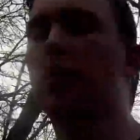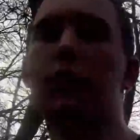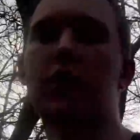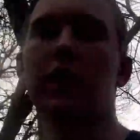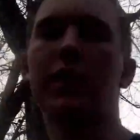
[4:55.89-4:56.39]

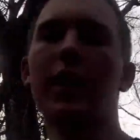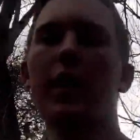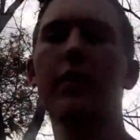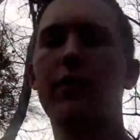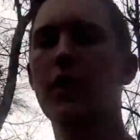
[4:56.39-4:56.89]
Go check that
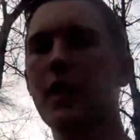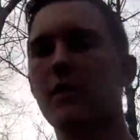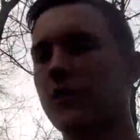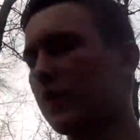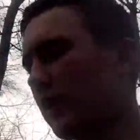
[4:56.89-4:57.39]
out if you
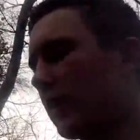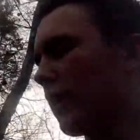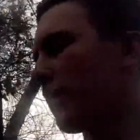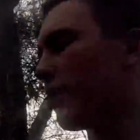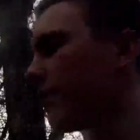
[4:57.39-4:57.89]
haven't seen it
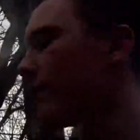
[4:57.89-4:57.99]
yet.